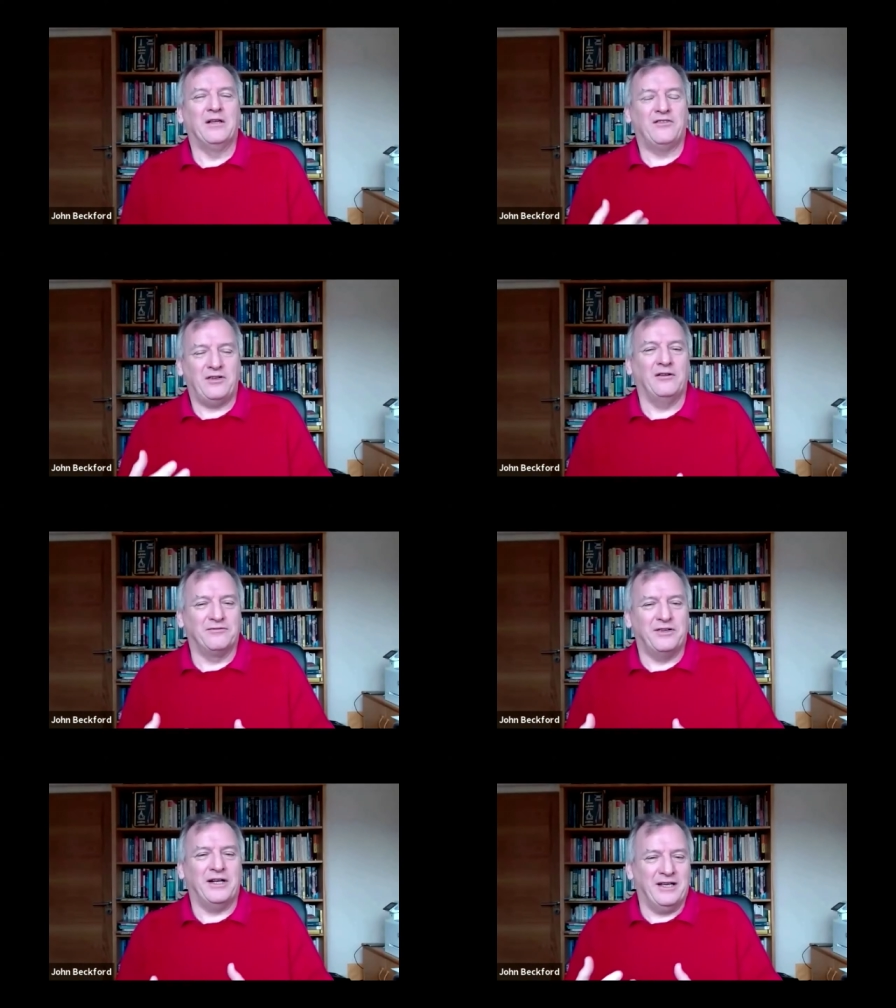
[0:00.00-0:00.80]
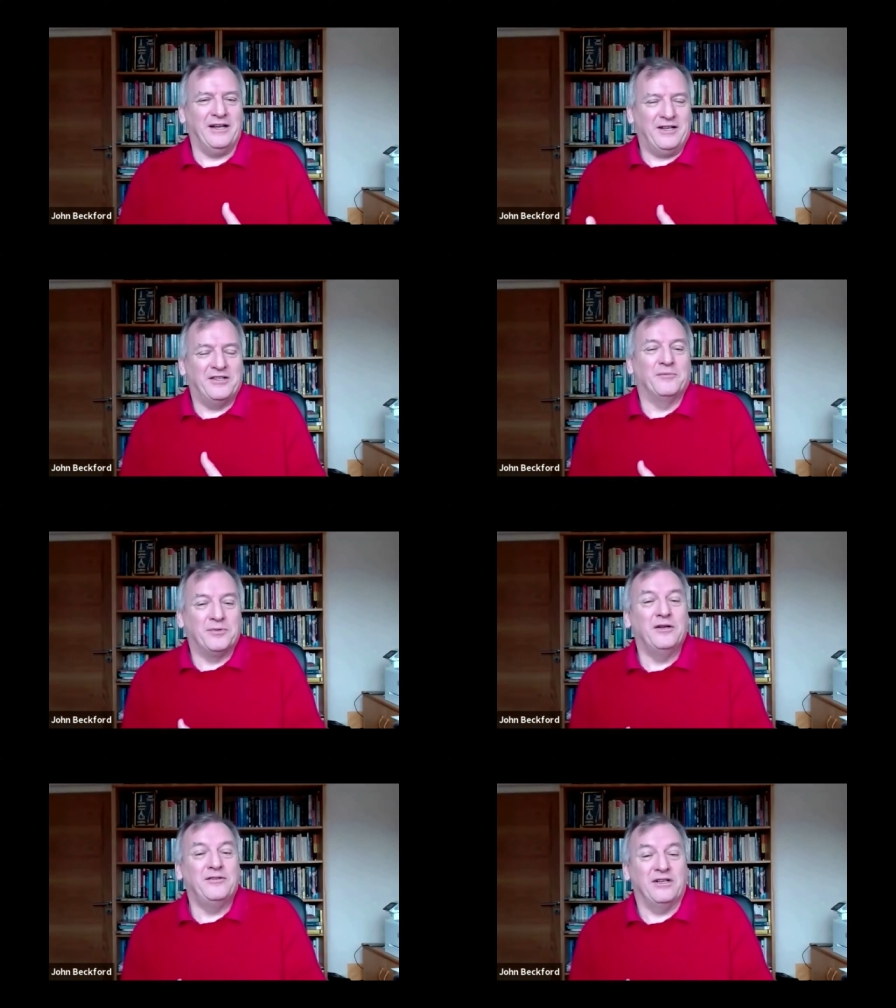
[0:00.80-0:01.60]
self-regulating
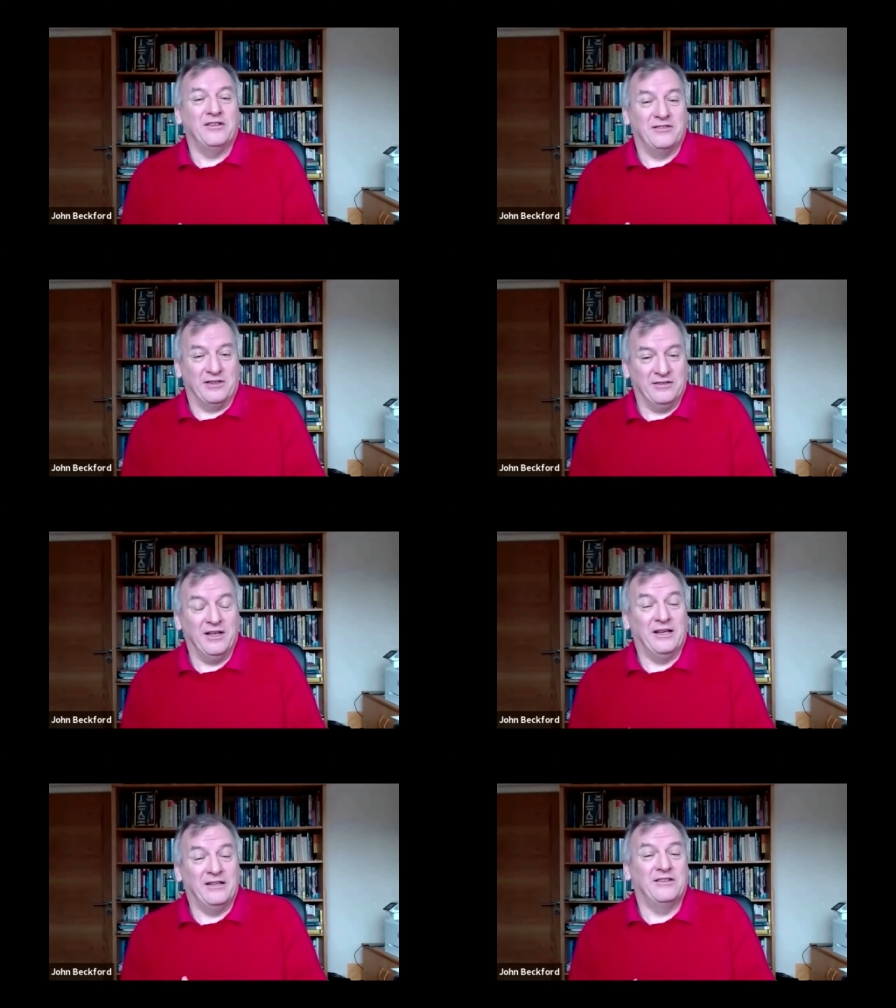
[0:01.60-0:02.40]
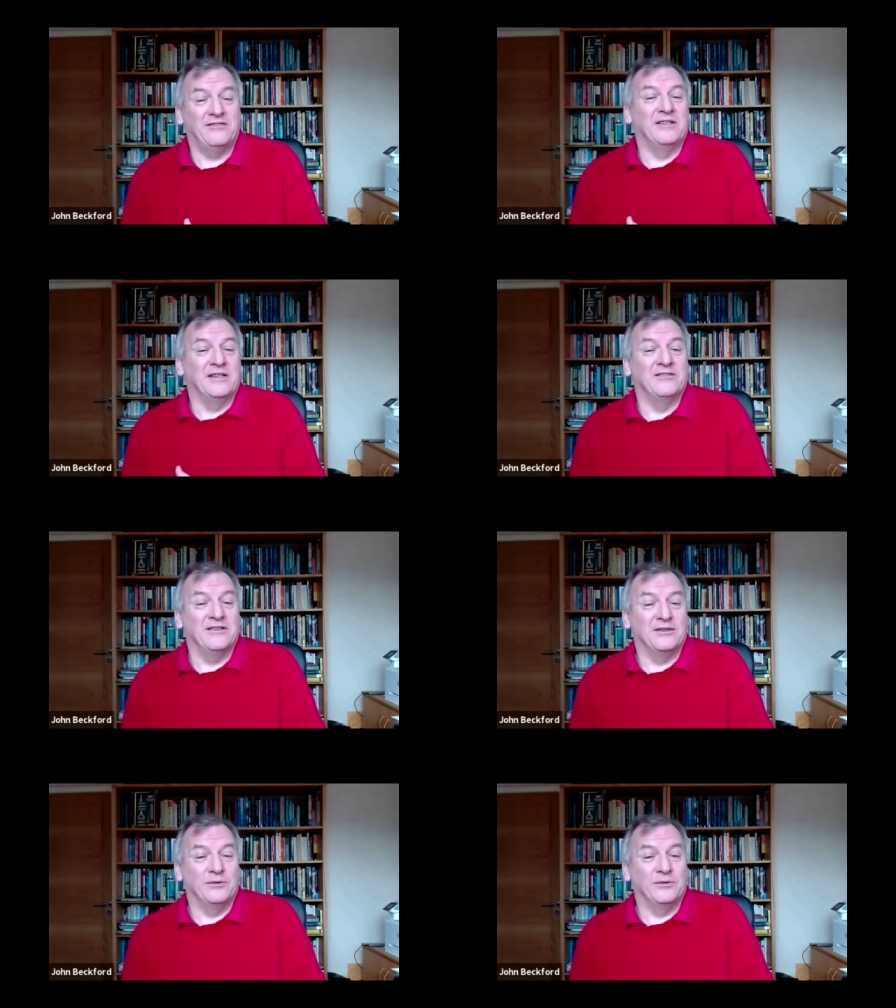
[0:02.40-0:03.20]
processes existing inside